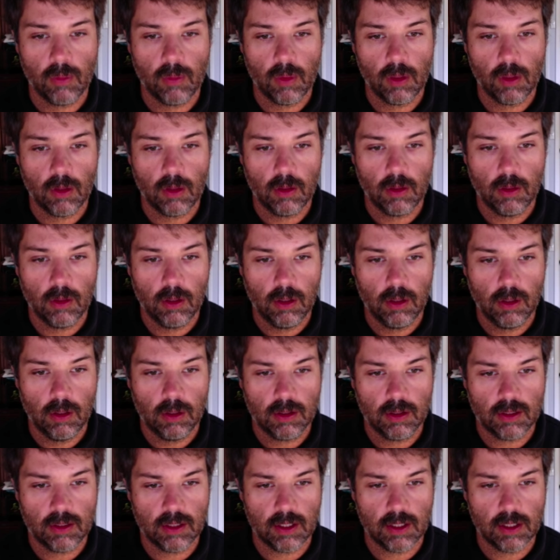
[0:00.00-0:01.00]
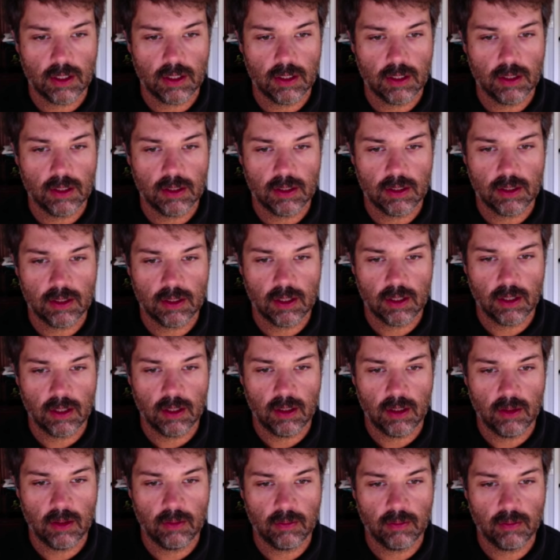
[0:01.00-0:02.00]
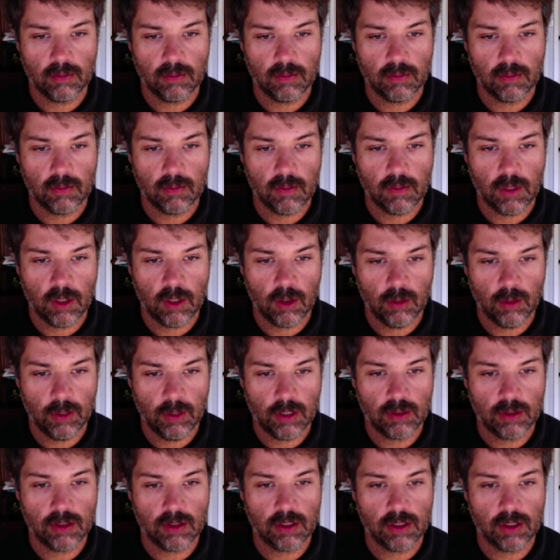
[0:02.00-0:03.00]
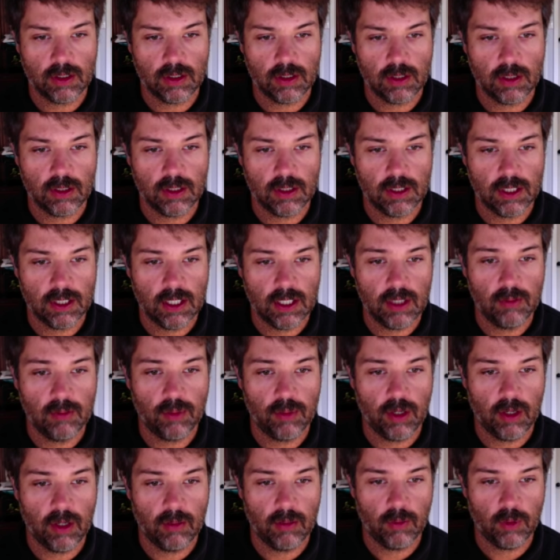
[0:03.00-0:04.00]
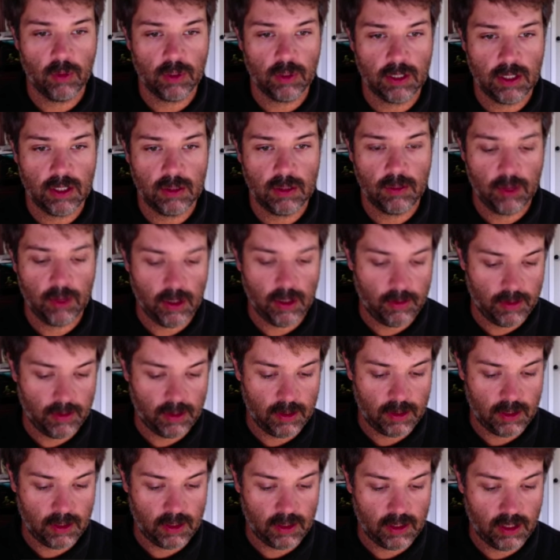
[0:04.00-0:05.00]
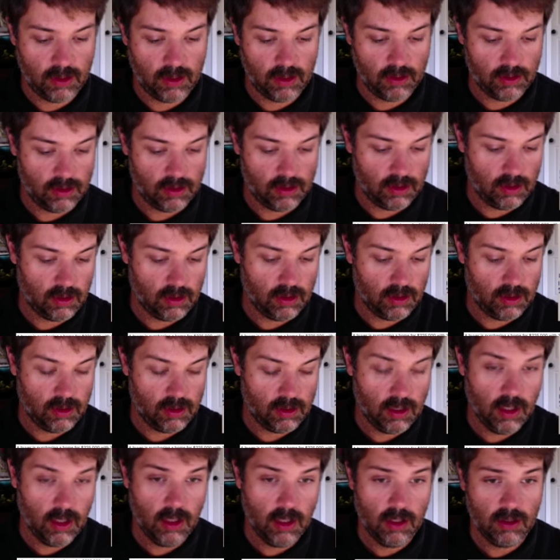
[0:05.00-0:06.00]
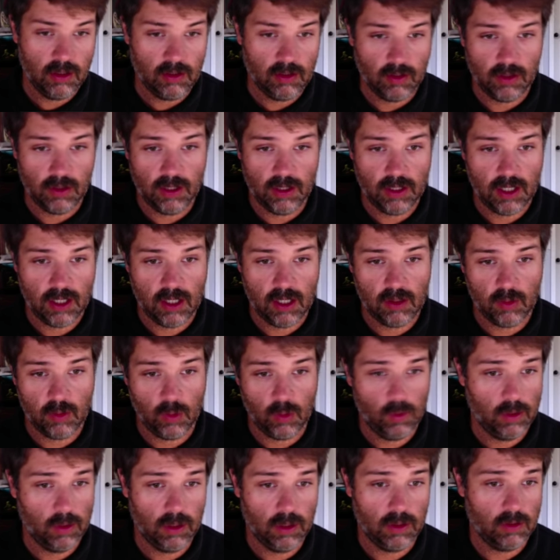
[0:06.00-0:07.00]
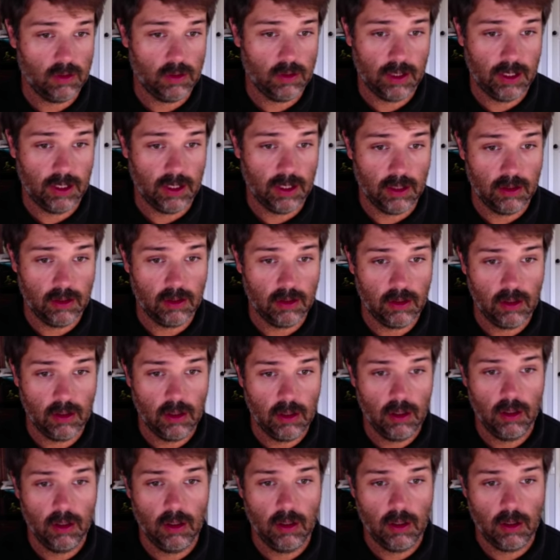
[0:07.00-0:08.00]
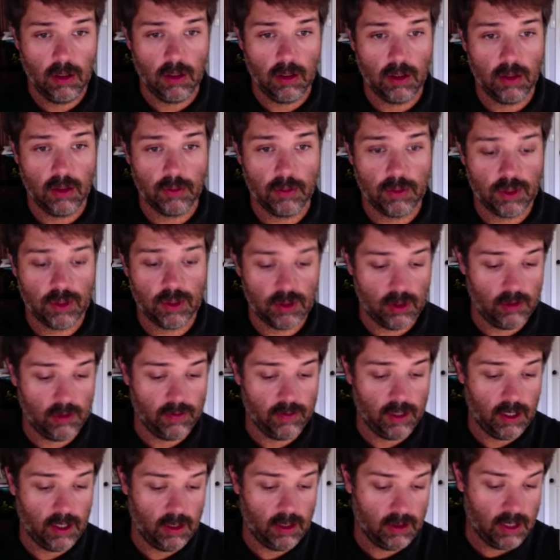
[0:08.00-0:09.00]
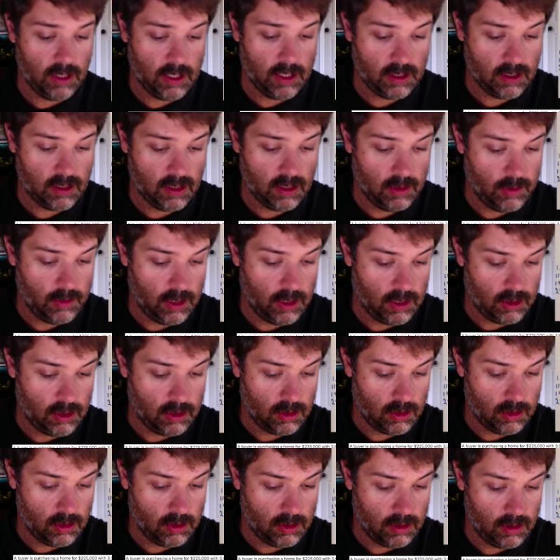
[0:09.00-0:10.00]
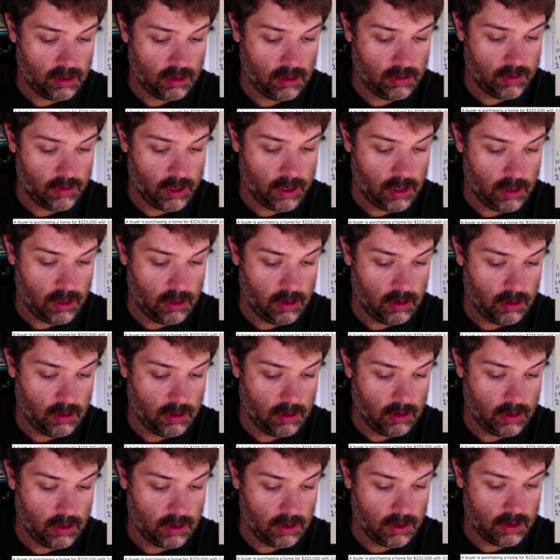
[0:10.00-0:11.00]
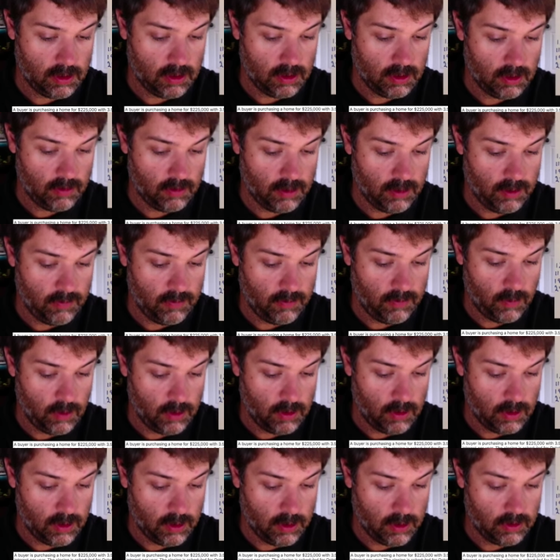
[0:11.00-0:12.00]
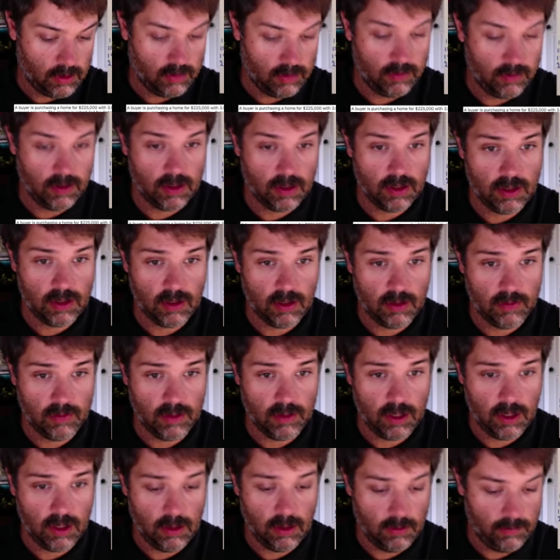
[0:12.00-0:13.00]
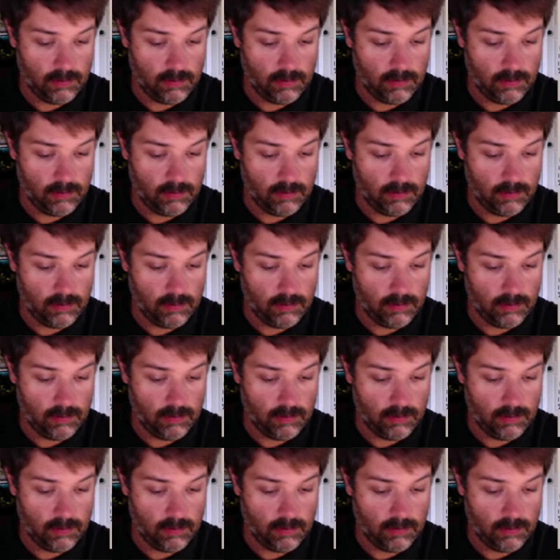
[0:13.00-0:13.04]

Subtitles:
It says interim interest is good. Deed prep. Well, deed prep is a seller charge, so in this case we really don't need it. Survey, that's going to be a charge to the buyer because he's going to pay $400 for the survey.